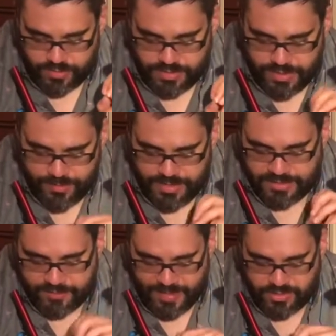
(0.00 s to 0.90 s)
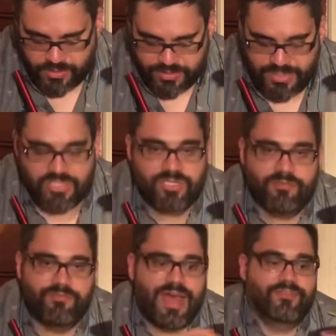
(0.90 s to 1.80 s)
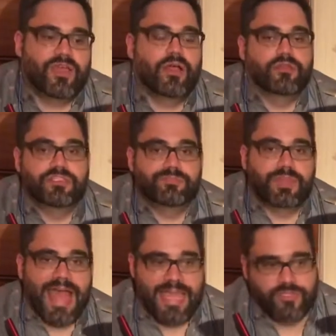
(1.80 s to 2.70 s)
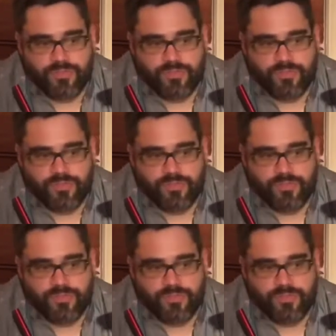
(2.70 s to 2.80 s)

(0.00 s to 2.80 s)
a limited special edition 5-color splash,